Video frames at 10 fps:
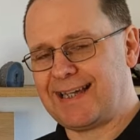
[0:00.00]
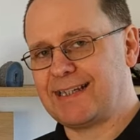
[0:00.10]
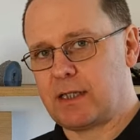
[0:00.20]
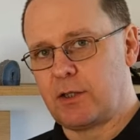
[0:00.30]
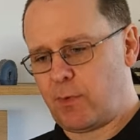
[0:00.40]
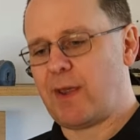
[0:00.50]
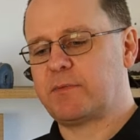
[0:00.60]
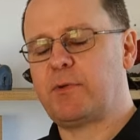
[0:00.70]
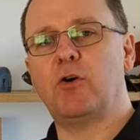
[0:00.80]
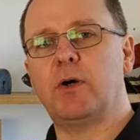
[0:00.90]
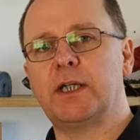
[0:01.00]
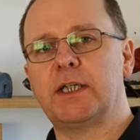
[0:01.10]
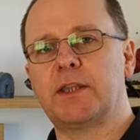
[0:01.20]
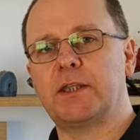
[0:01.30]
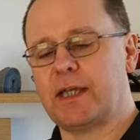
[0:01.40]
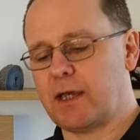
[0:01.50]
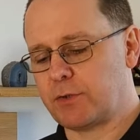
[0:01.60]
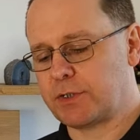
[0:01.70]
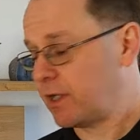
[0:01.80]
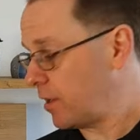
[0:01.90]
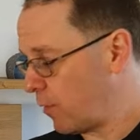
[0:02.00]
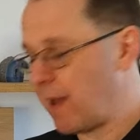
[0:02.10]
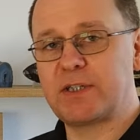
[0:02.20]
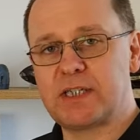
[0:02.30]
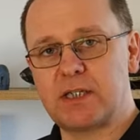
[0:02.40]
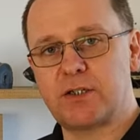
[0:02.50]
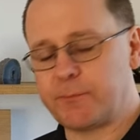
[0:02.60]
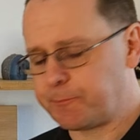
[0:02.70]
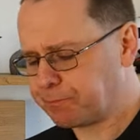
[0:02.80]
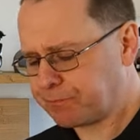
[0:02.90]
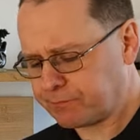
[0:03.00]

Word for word: as the RAPT pill and nothing else, another RAPT system,